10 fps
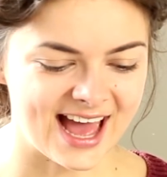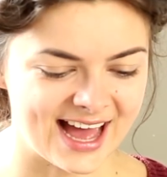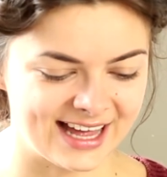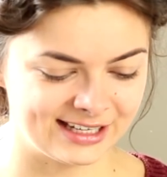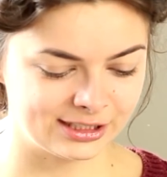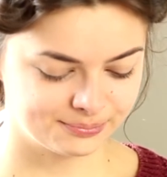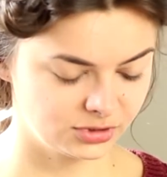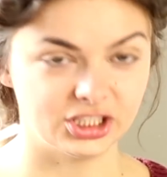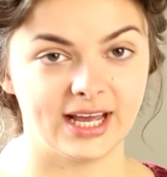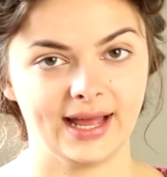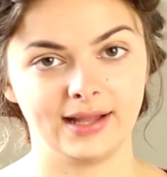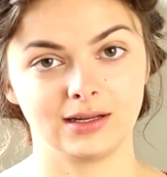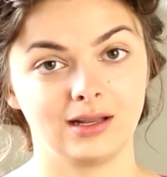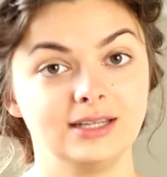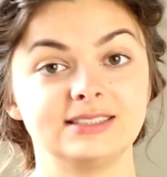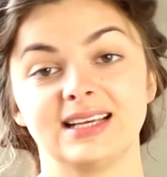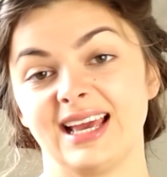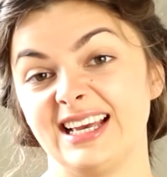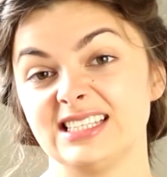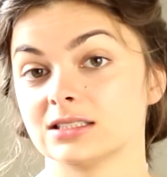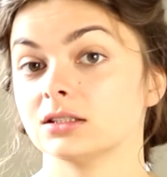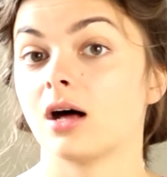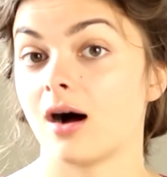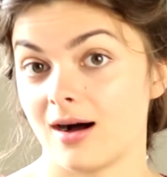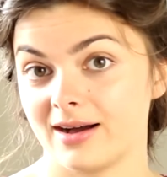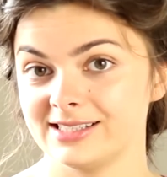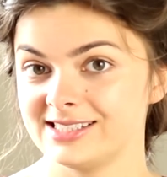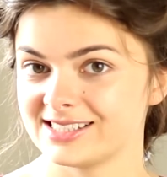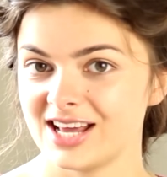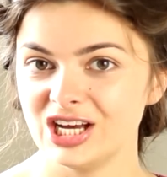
and she had light hazel eyes.